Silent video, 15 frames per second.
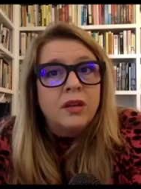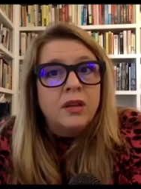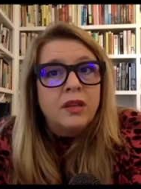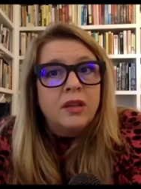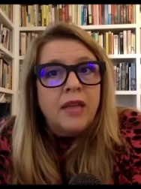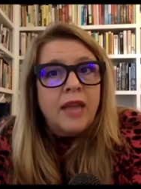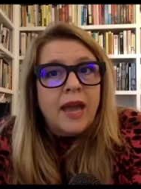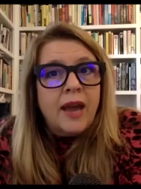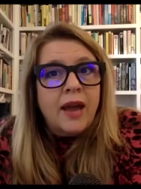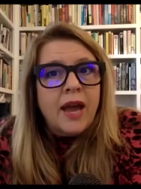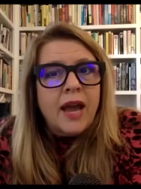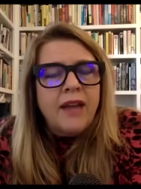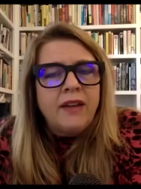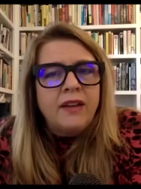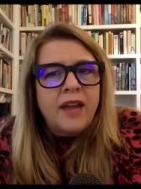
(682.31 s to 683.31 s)
Yeah, yeah. Uh-huh.
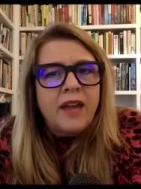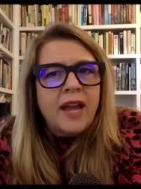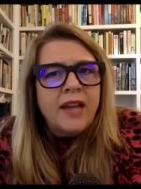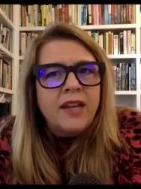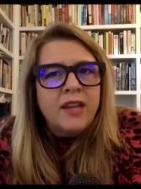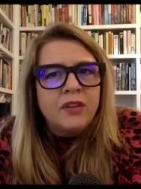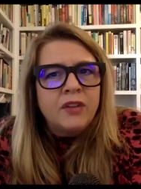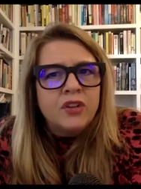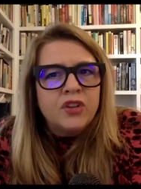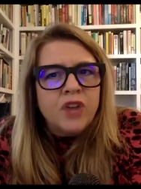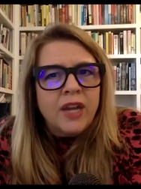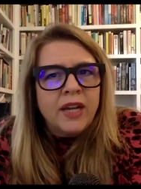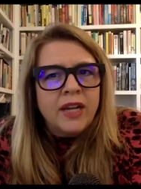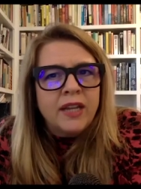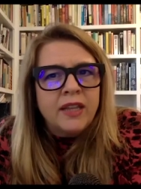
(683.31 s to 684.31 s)
I I never
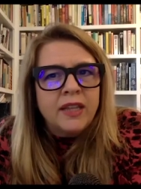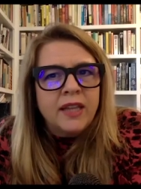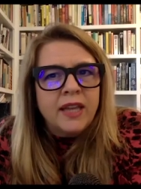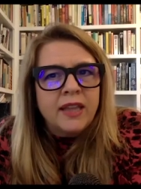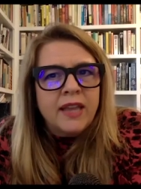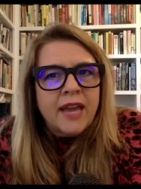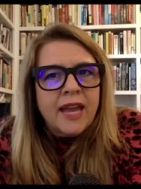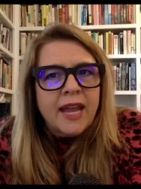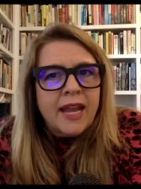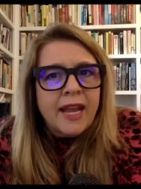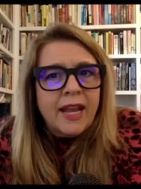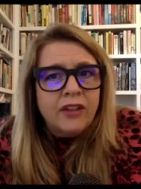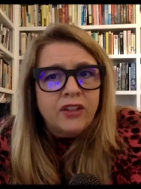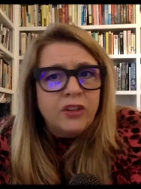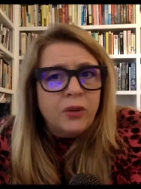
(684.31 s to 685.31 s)
tried anything like that, and I
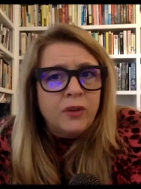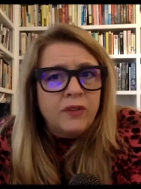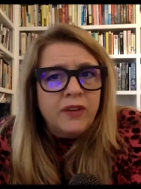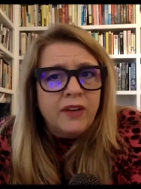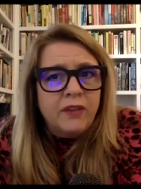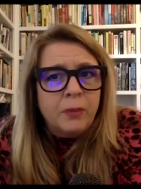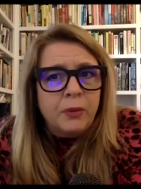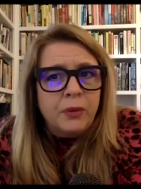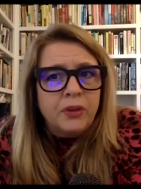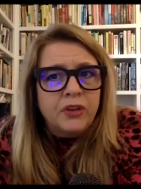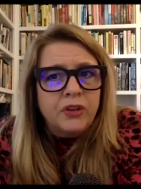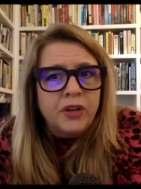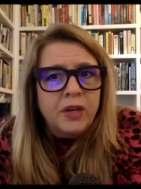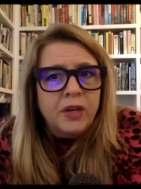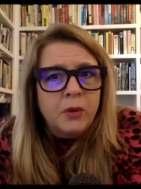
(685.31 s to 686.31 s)
actually don't even have a
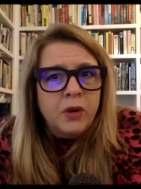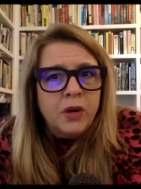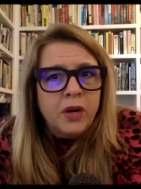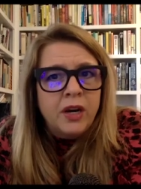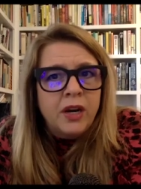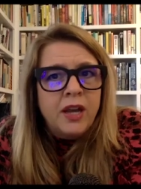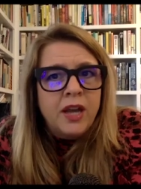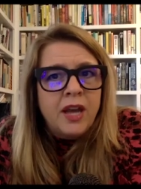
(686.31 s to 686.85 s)
printer anymore.